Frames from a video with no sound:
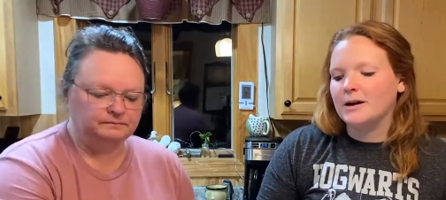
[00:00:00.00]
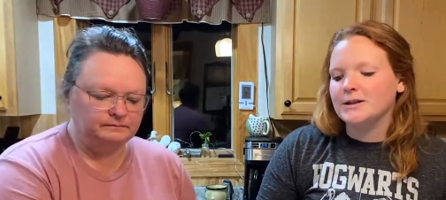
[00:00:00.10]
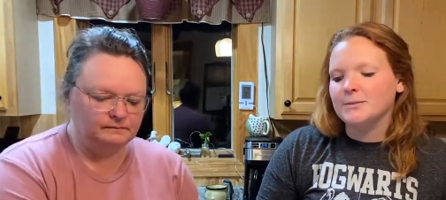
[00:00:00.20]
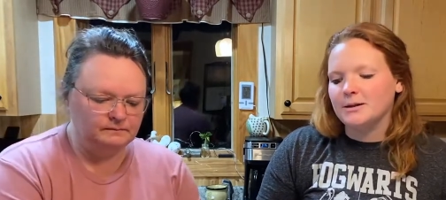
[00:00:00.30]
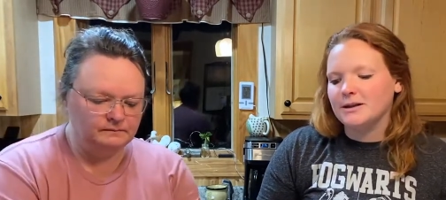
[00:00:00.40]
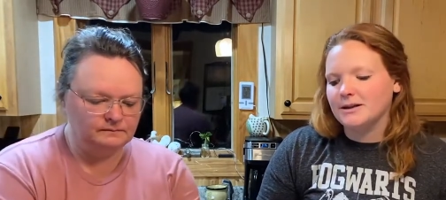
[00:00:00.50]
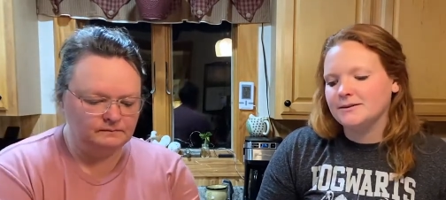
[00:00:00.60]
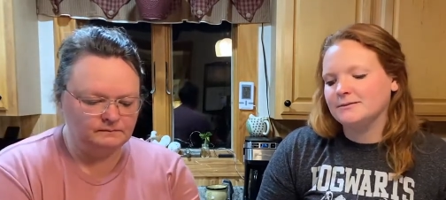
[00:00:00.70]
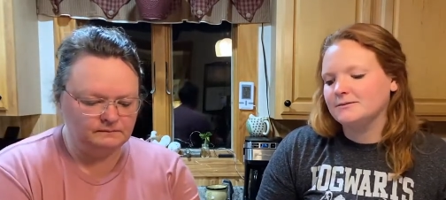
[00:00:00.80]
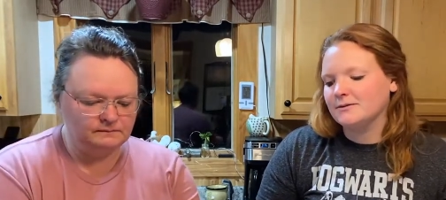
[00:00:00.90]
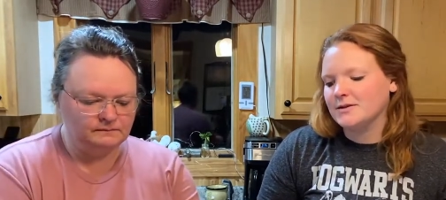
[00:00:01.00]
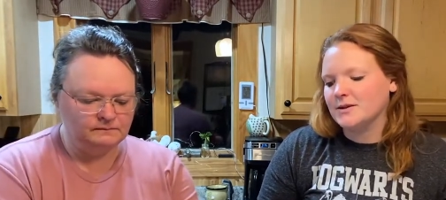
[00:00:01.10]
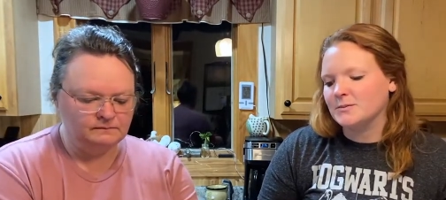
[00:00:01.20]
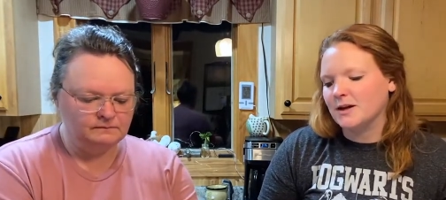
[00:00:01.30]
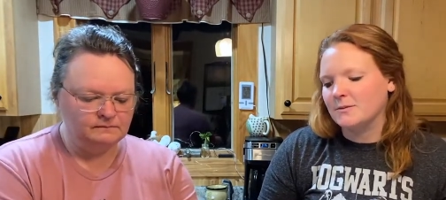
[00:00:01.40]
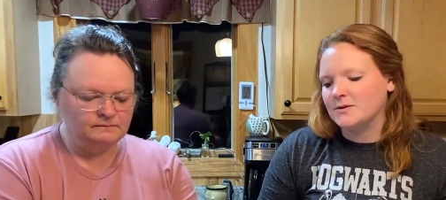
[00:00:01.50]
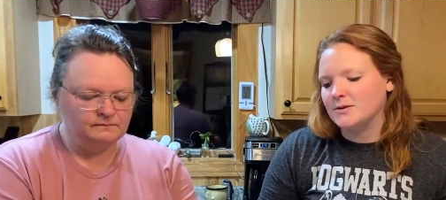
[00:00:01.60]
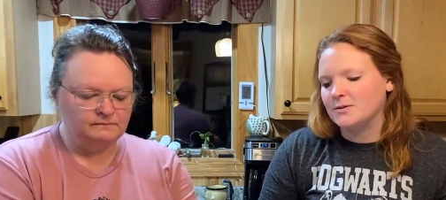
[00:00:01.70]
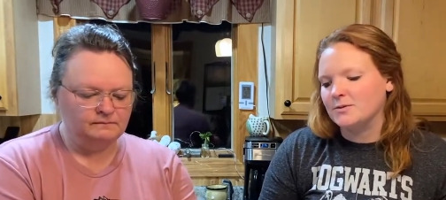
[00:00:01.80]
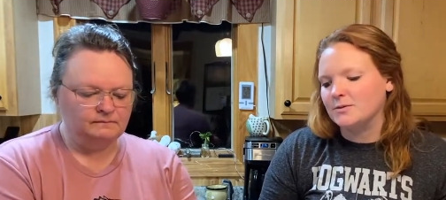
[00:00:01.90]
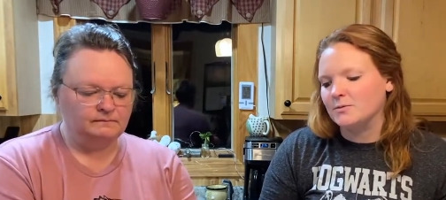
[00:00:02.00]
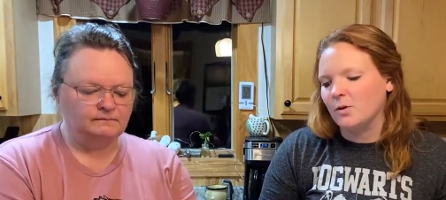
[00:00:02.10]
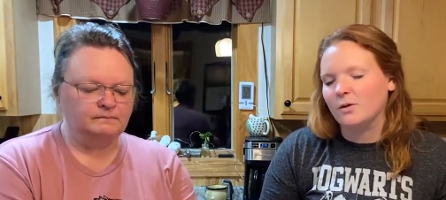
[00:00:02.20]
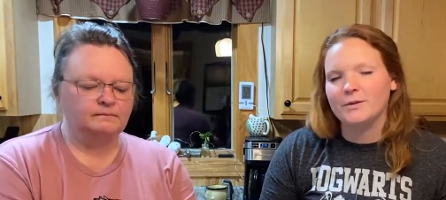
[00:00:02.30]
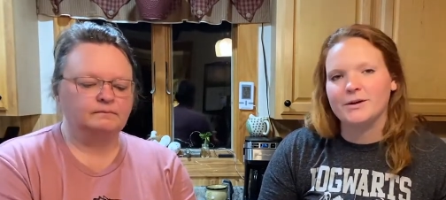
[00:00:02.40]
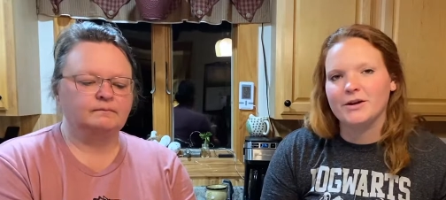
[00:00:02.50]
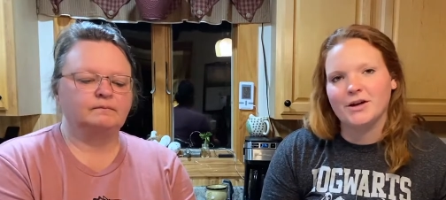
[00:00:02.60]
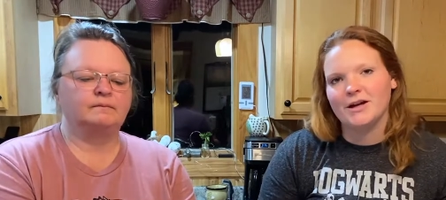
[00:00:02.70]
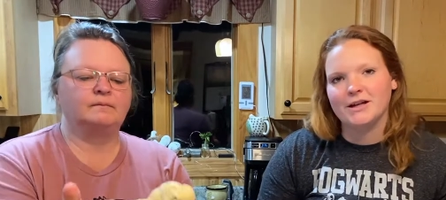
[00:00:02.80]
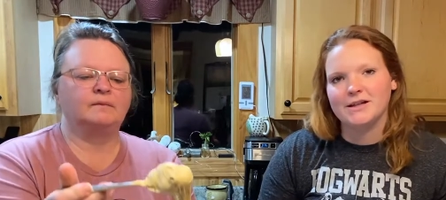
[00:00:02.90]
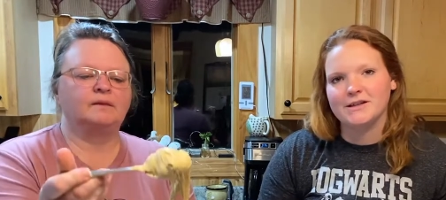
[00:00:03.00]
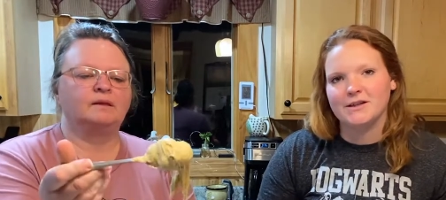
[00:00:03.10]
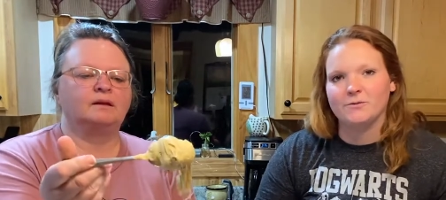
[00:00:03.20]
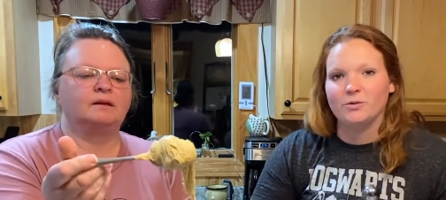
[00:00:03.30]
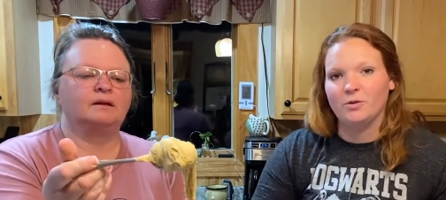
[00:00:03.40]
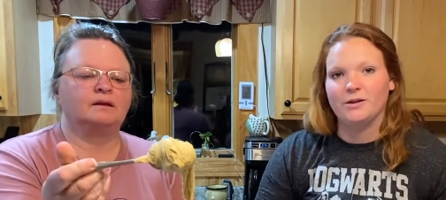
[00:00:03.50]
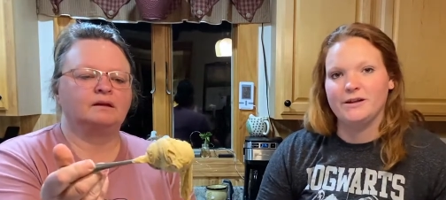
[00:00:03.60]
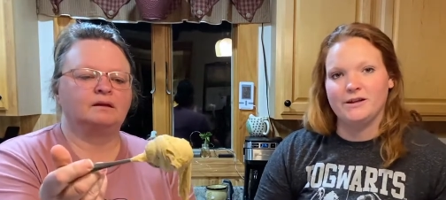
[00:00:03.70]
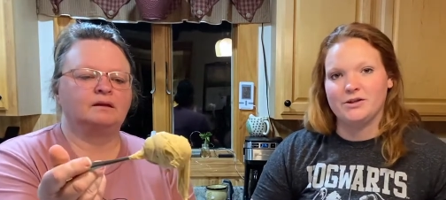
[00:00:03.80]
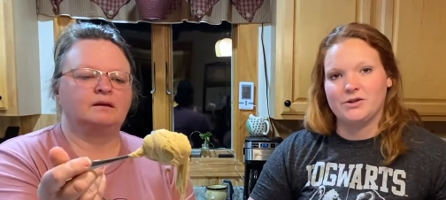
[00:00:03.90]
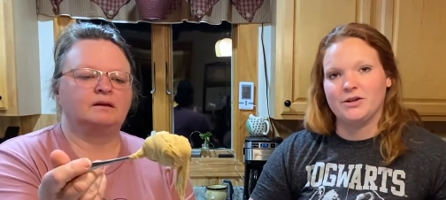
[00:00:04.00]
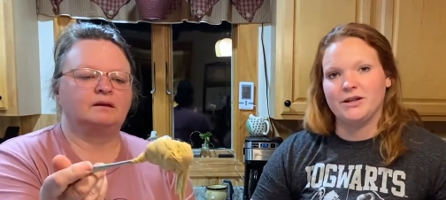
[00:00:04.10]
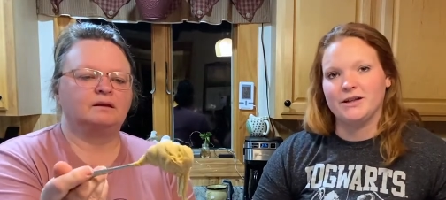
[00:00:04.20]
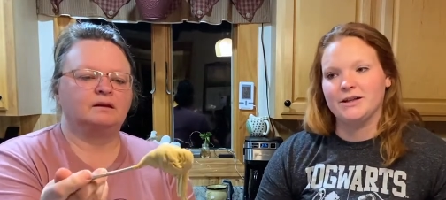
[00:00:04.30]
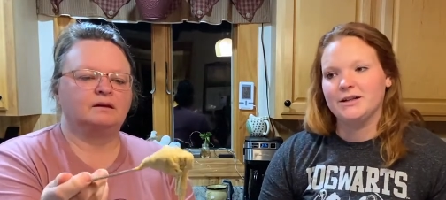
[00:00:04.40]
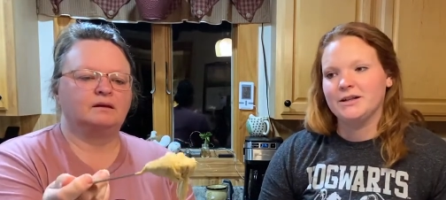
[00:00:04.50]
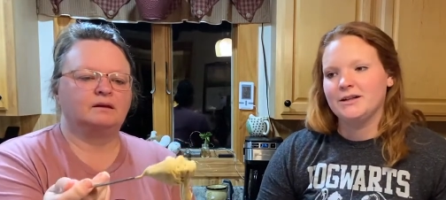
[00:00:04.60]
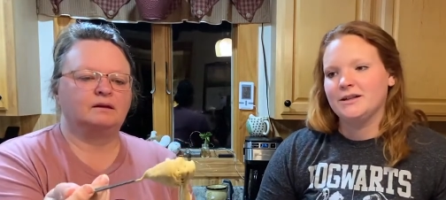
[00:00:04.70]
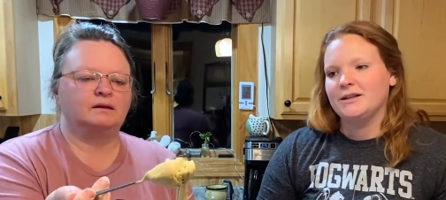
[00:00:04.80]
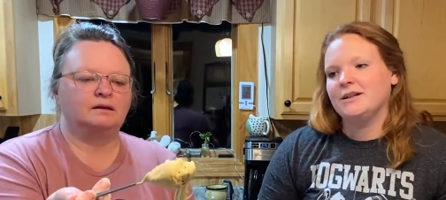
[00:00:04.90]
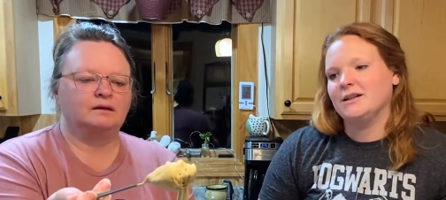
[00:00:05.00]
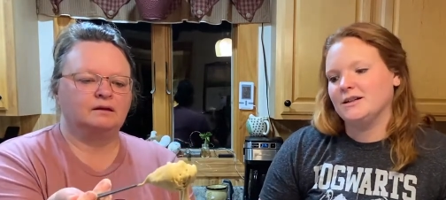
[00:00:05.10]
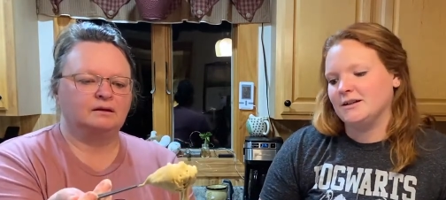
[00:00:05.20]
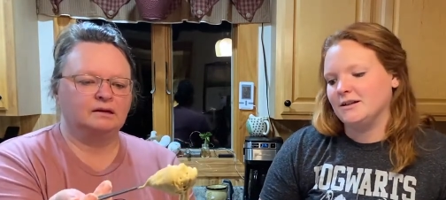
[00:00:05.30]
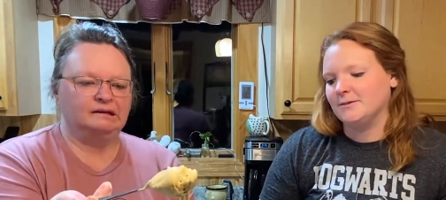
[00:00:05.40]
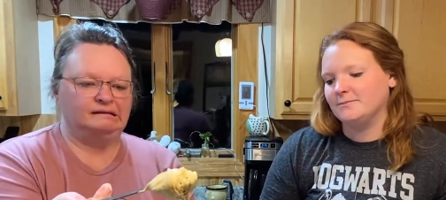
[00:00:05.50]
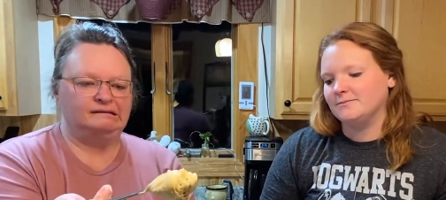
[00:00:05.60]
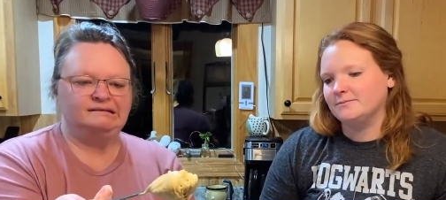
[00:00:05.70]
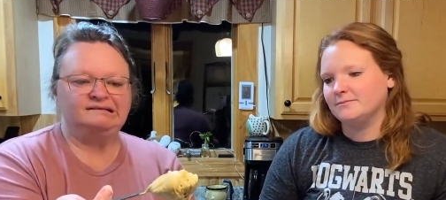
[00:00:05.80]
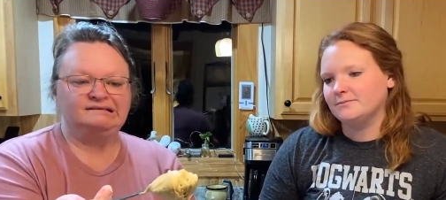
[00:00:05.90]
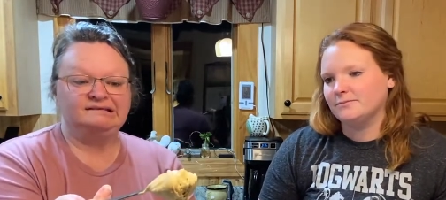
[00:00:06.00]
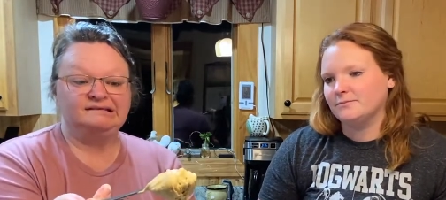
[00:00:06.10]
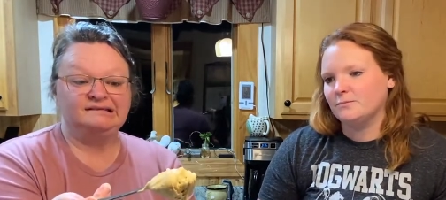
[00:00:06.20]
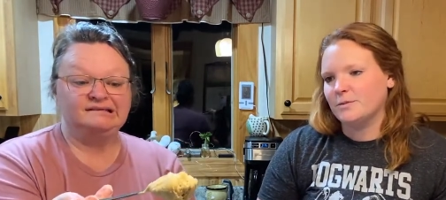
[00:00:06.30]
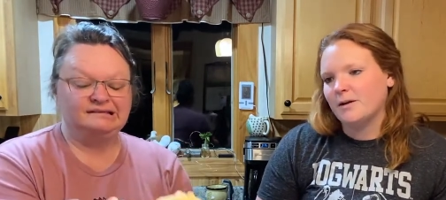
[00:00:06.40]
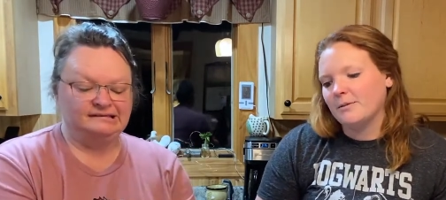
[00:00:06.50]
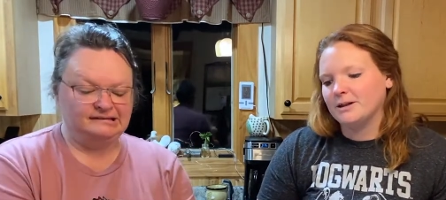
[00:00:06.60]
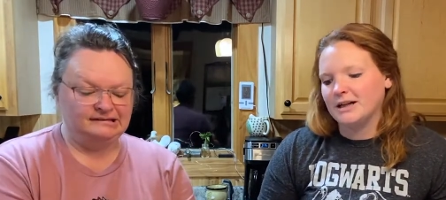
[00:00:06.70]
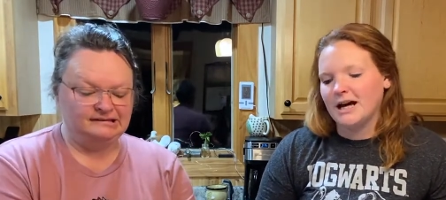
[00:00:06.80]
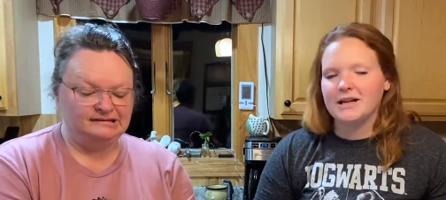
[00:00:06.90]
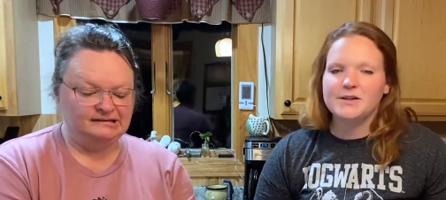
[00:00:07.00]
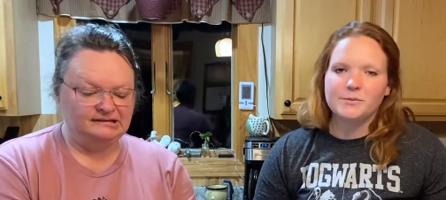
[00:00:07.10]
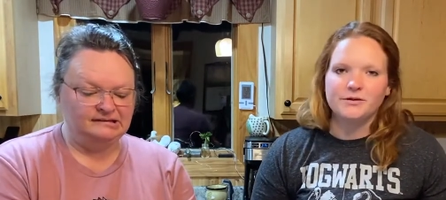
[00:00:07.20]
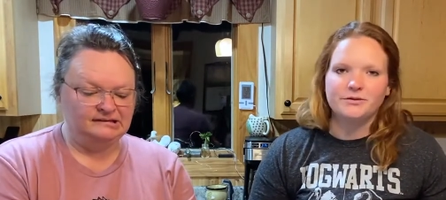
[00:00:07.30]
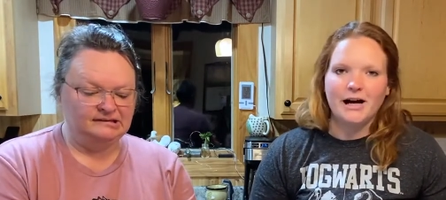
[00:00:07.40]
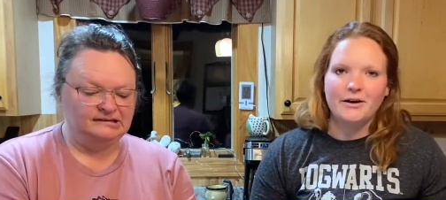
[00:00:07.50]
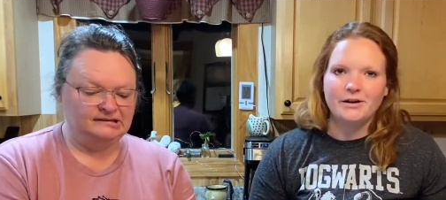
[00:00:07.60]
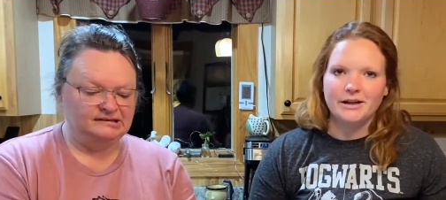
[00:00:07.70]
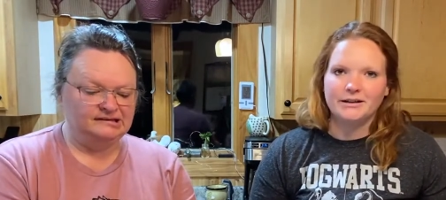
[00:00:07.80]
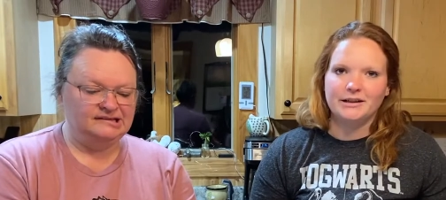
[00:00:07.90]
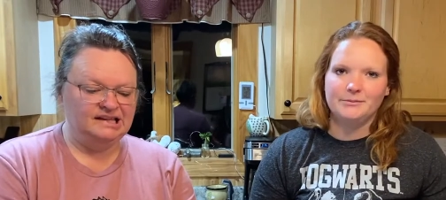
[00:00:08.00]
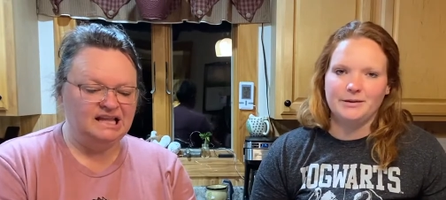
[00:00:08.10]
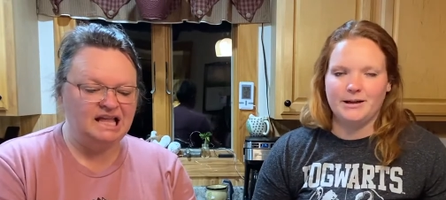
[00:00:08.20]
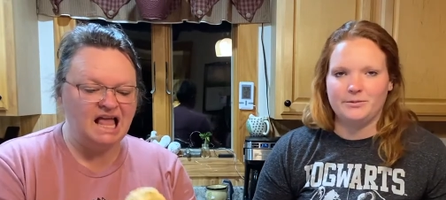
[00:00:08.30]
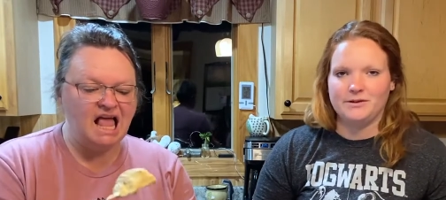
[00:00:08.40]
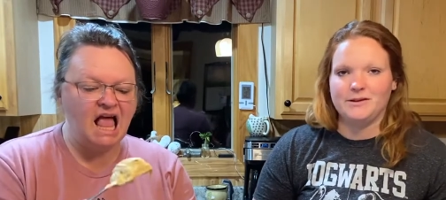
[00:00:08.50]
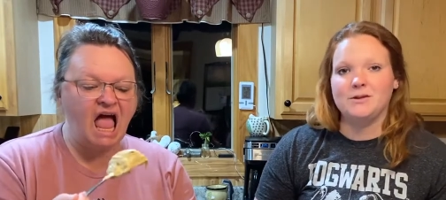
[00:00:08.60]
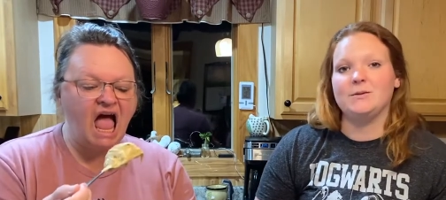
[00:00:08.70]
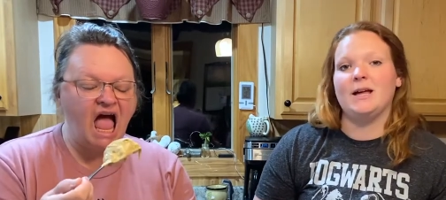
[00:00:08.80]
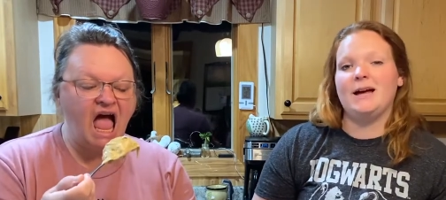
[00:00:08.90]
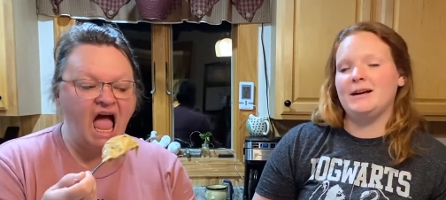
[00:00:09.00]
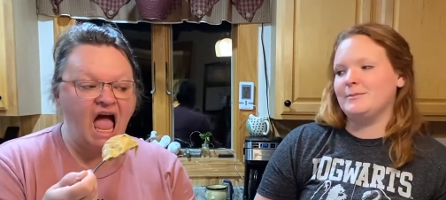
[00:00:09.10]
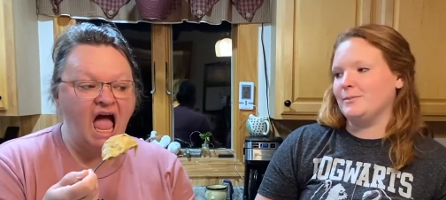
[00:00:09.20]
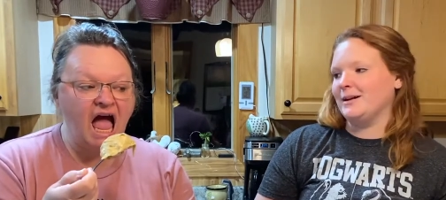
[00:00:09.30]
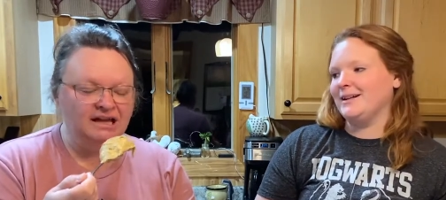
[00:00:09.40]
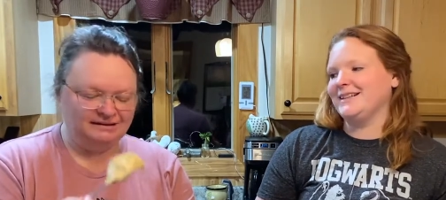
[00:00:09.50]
Speaker 1: it to be. Sometimes you roll it with your hands and then roll it in the sugar. Um, we probably could add some more flour and been able to do that, but